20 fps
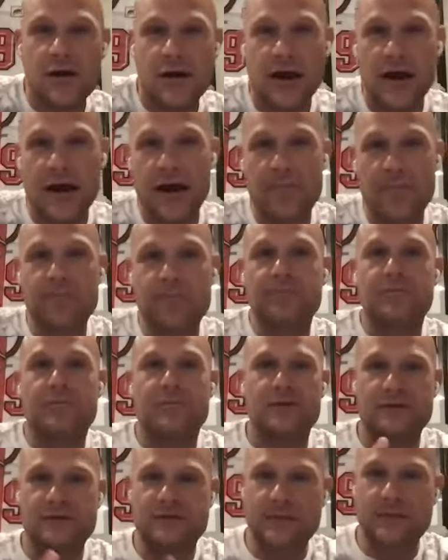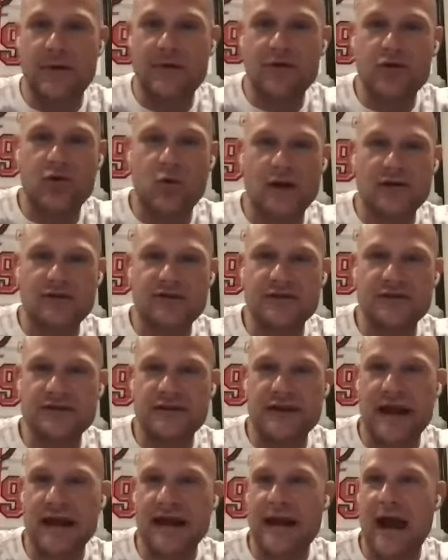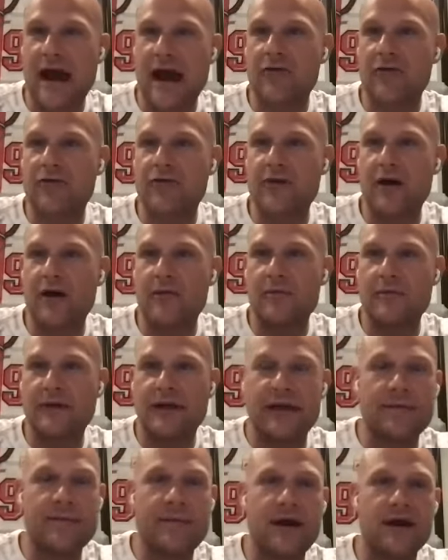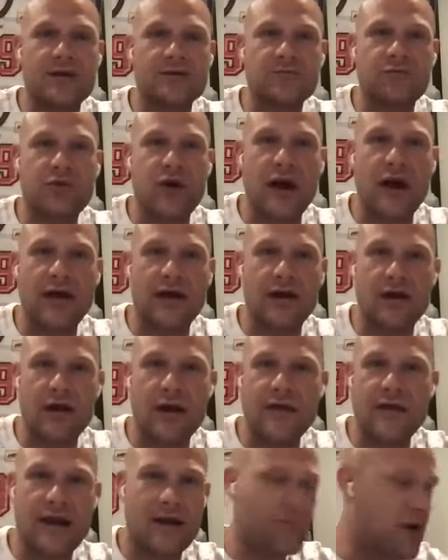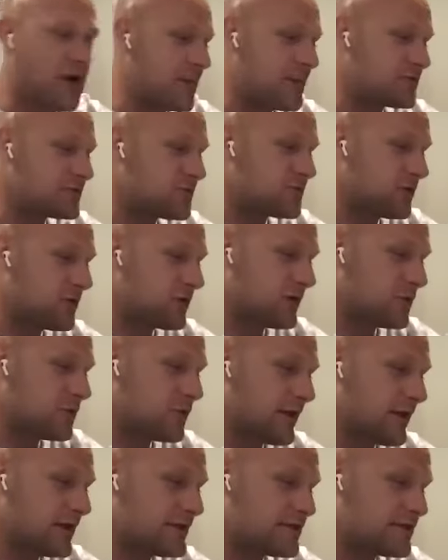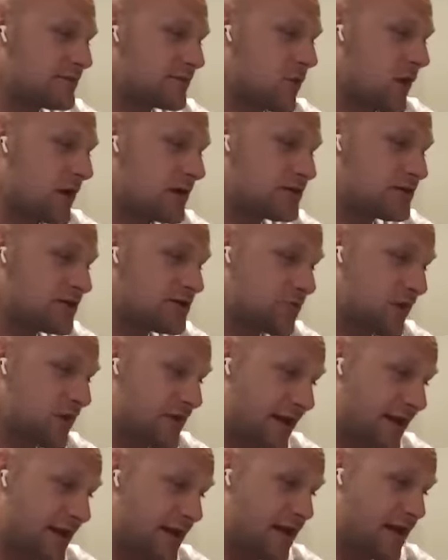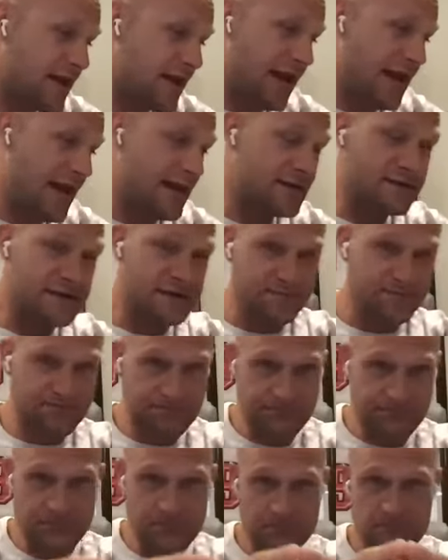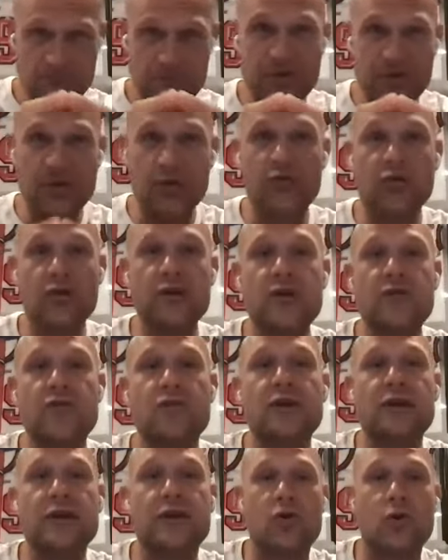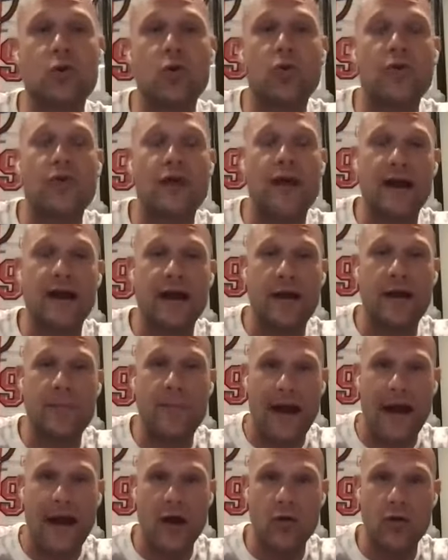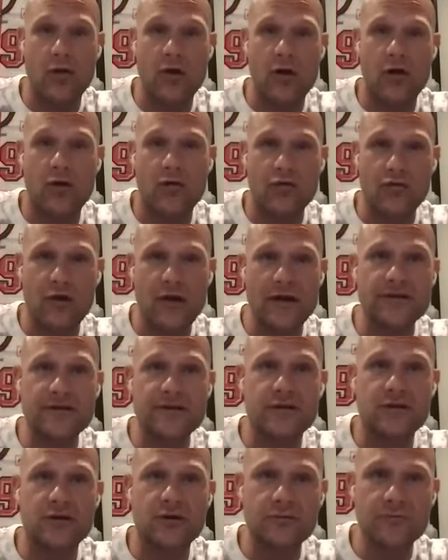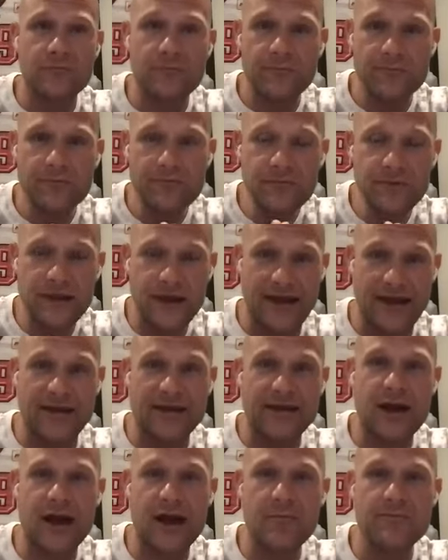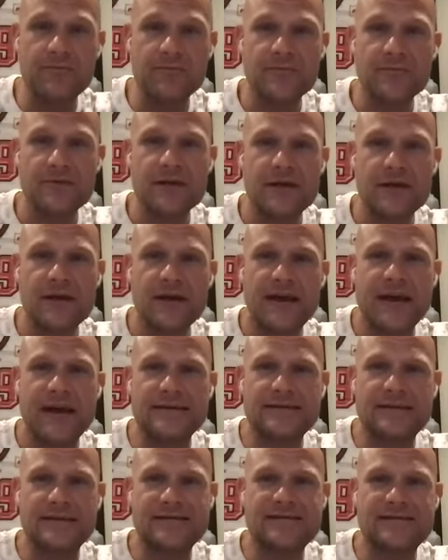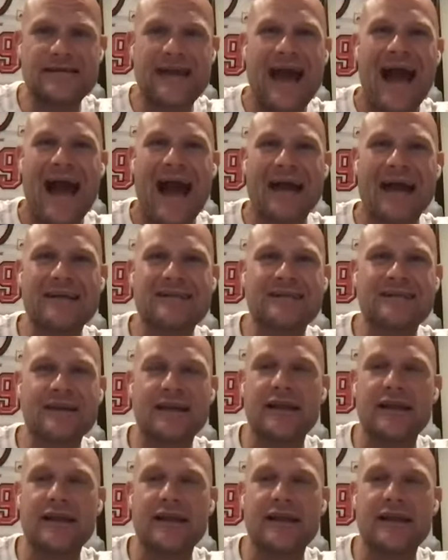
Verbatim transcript: um, some other questions that i got from emails prior and then i promise we'll we'll hit some questions with it is the really really cool thing about rental income is it's taxed